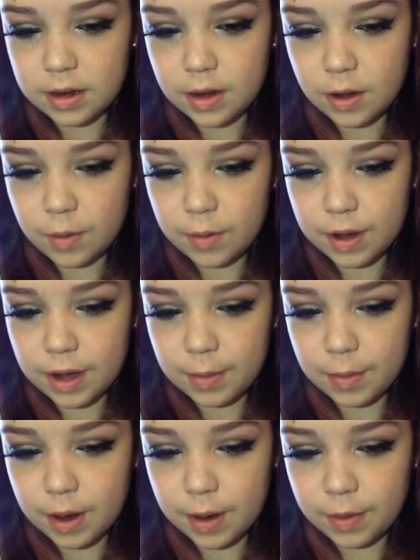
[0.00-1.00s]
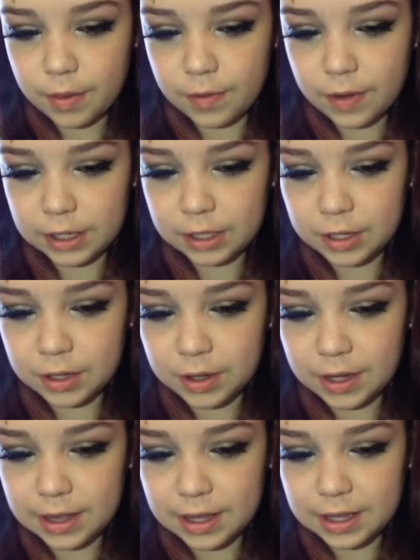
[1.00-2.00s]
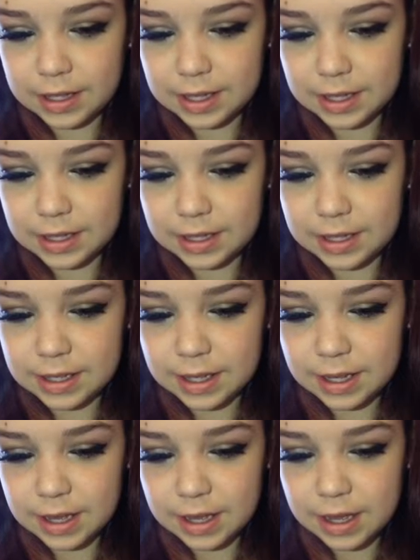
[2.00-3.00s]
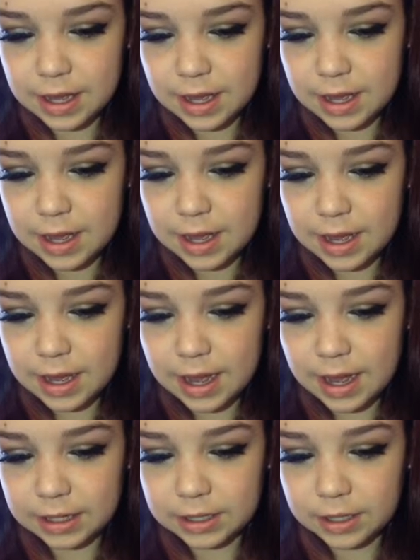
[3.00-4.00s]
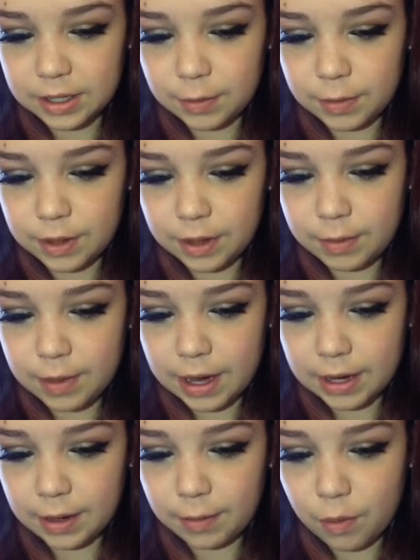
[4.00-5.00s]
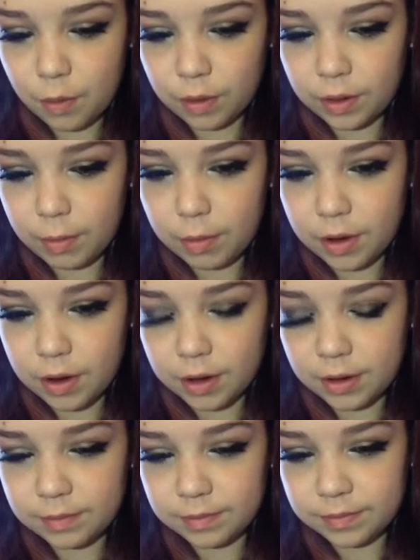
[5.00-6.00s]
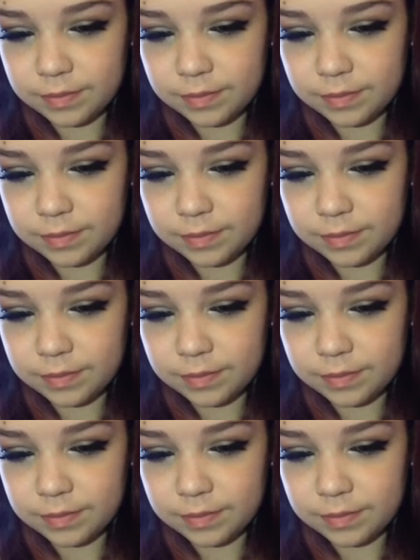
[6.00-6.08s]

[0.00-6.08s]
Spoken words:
Don't worry, I'm not a professional at this. It's actually really badly, poorly put on.